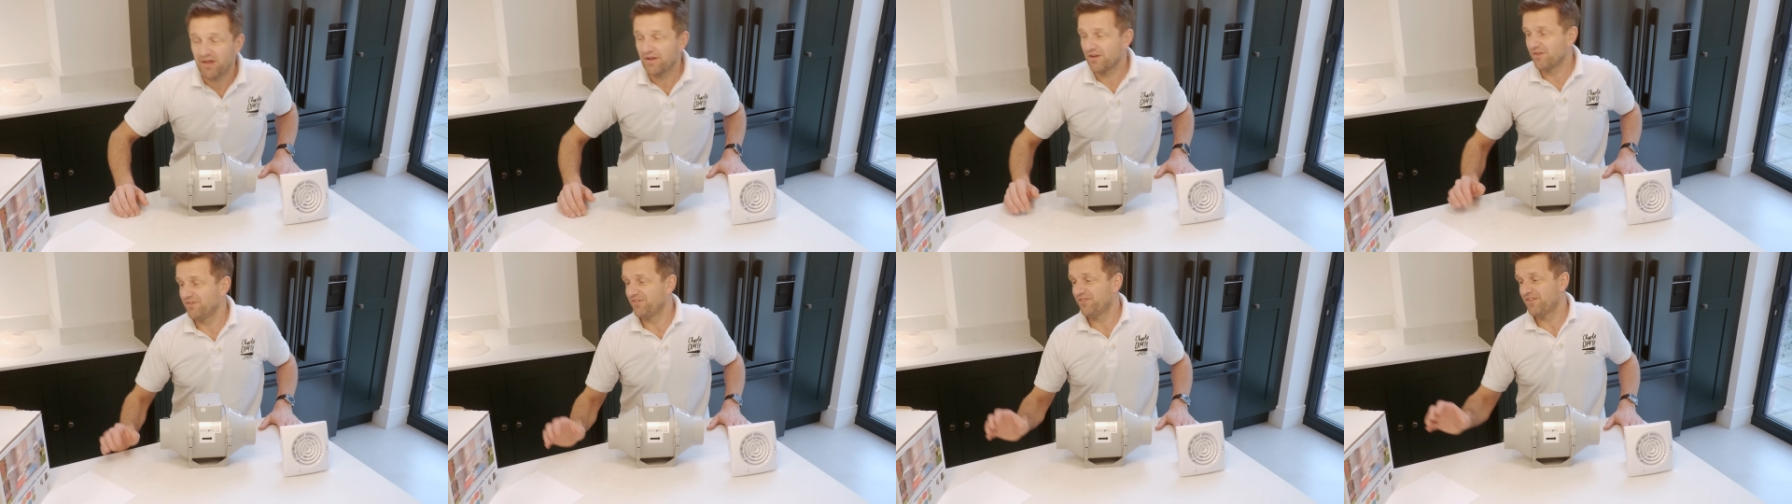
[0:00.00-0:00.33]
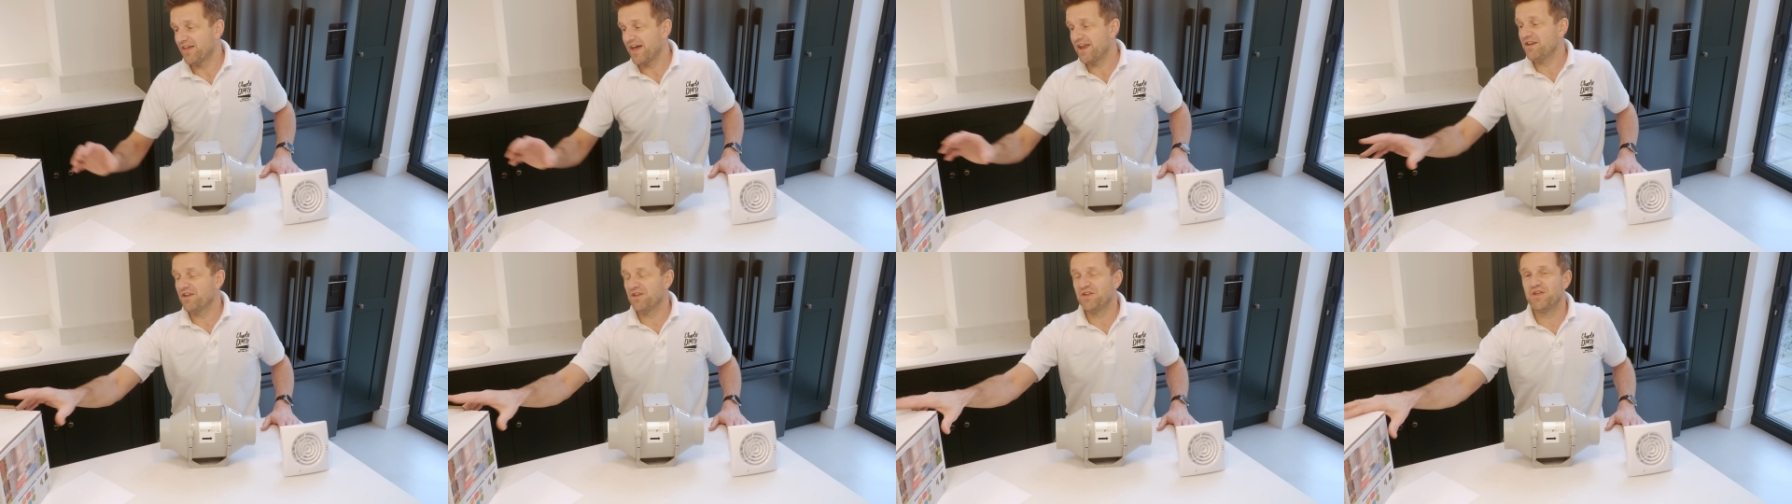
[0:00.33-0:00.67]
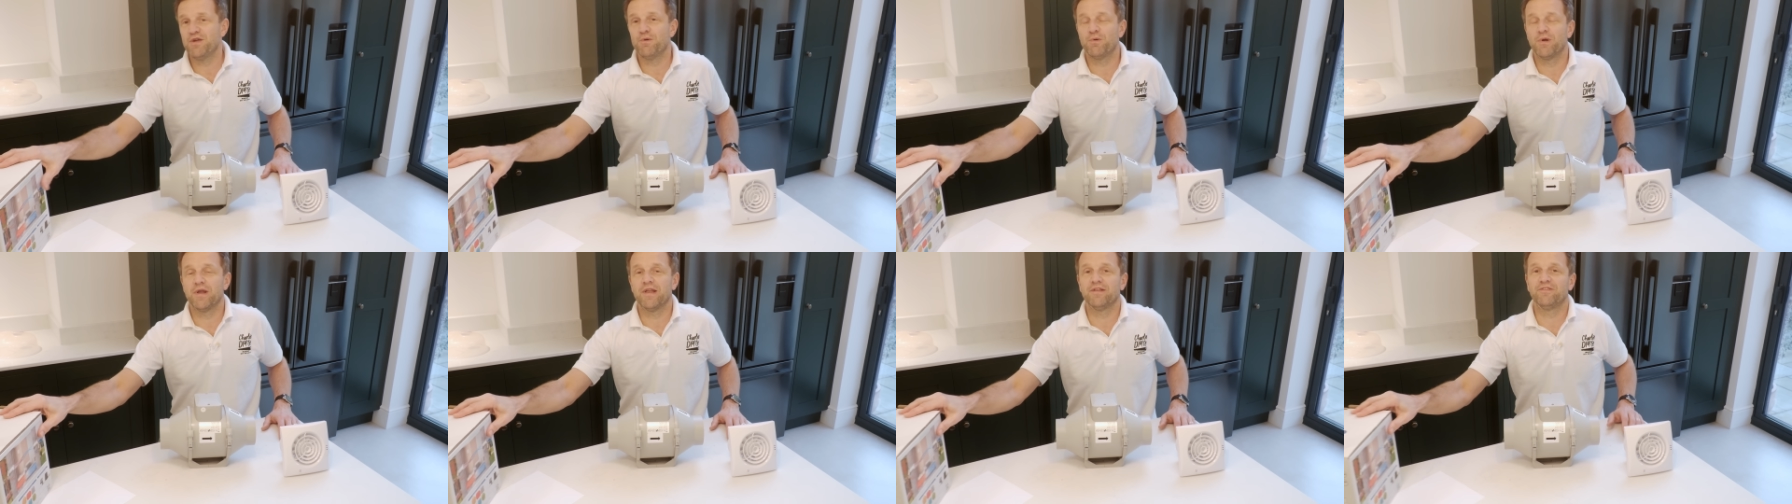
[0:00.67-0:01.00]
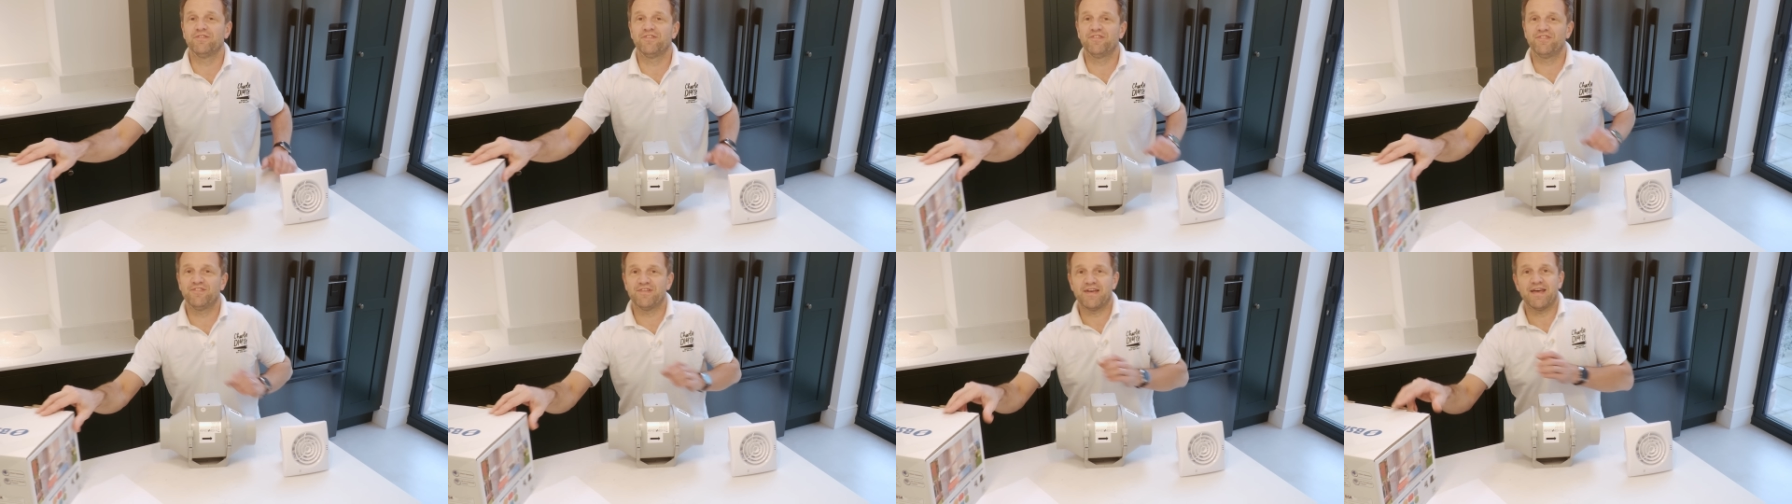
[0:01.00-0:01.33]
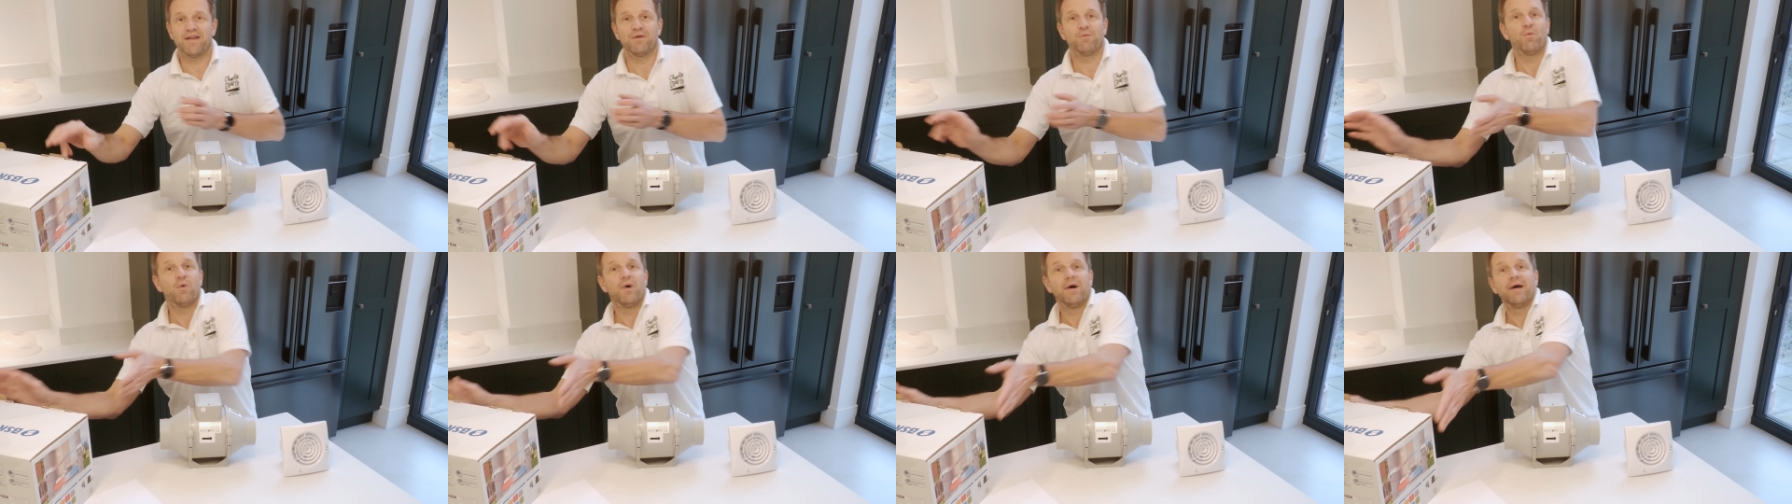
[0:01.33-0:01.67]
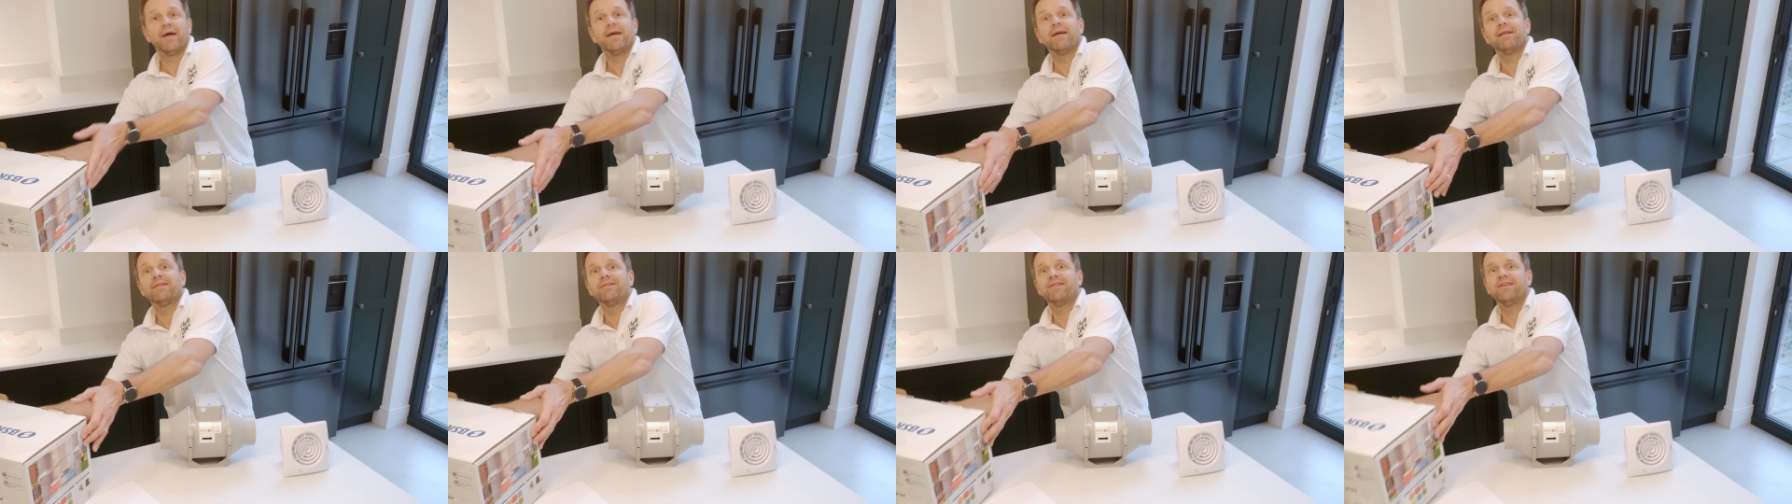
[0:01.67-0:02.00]
because then you will understand
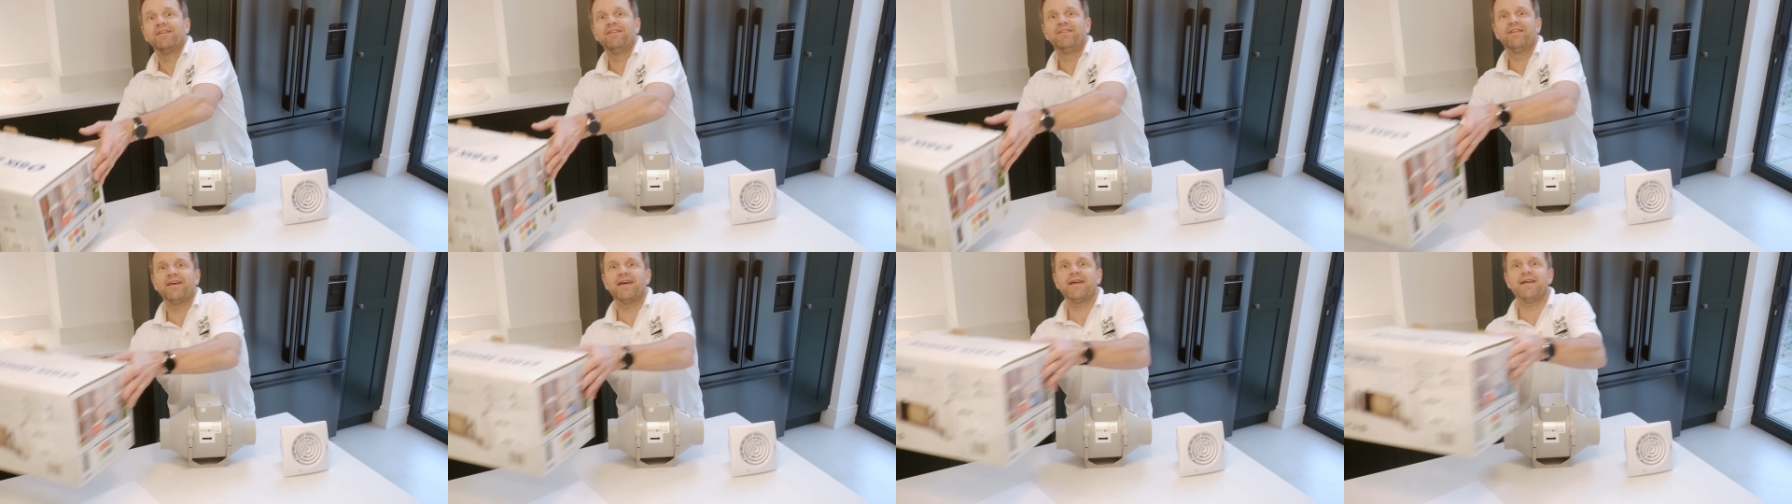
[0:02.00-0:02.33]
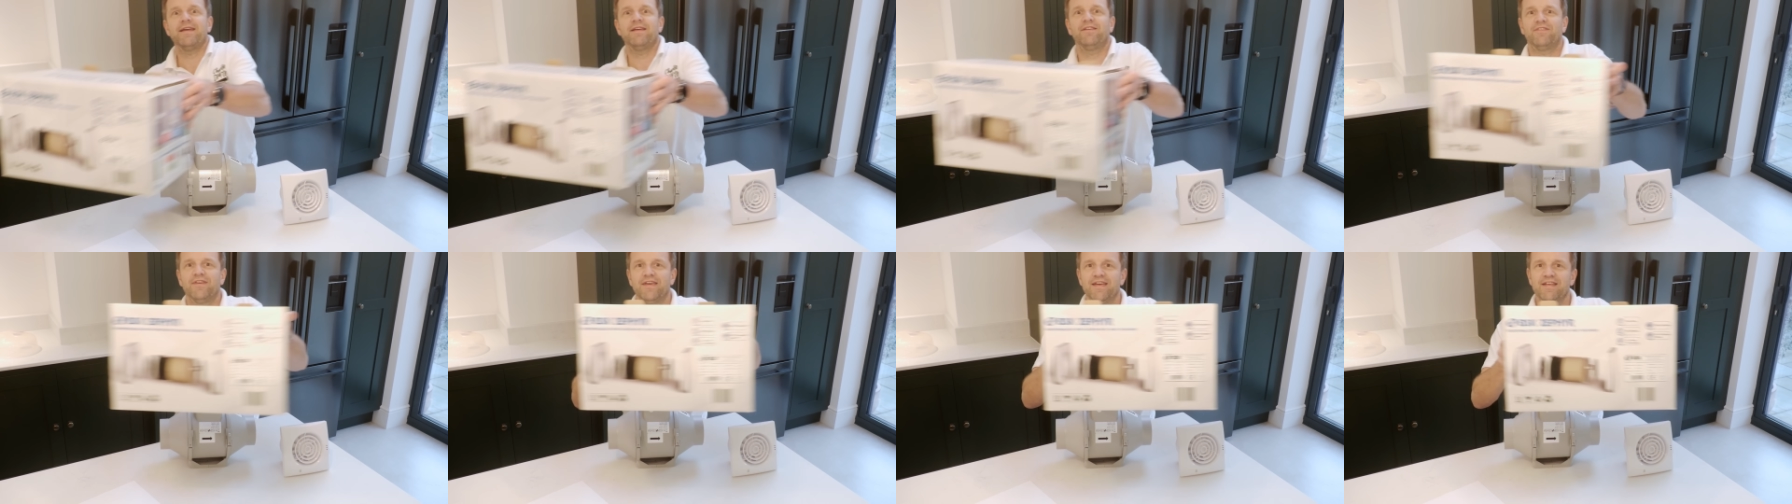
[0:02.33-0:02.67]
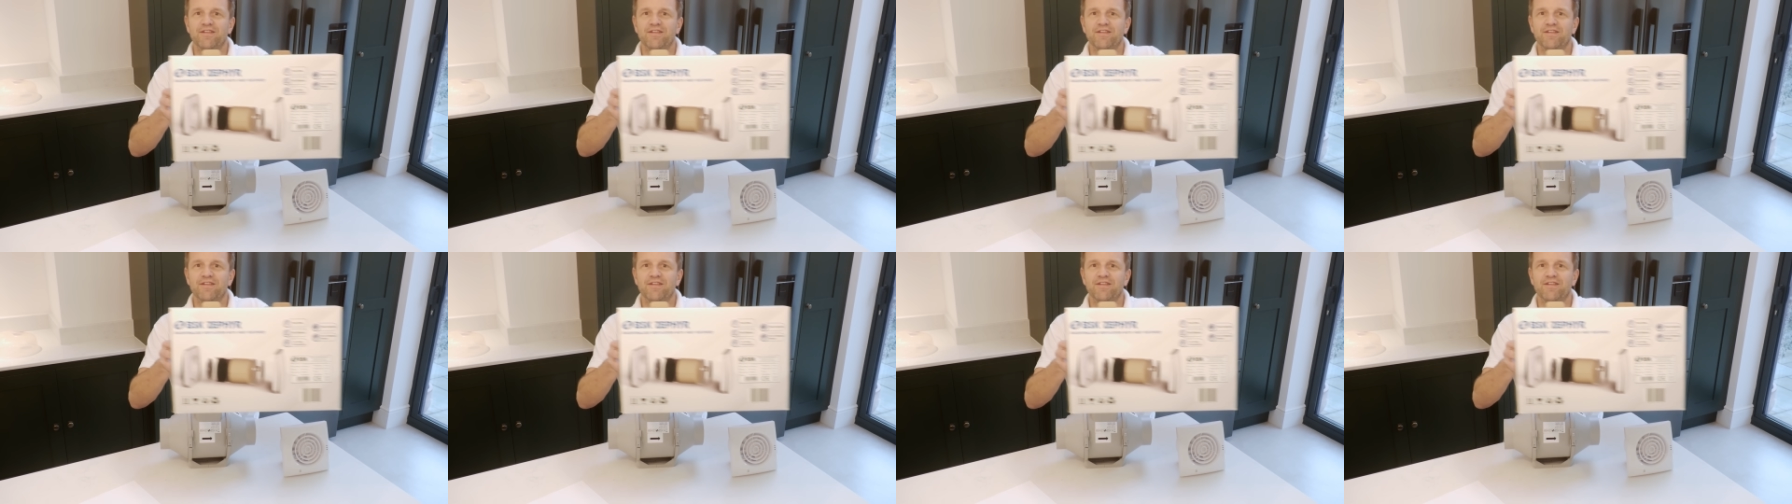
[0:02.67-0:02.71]
why today's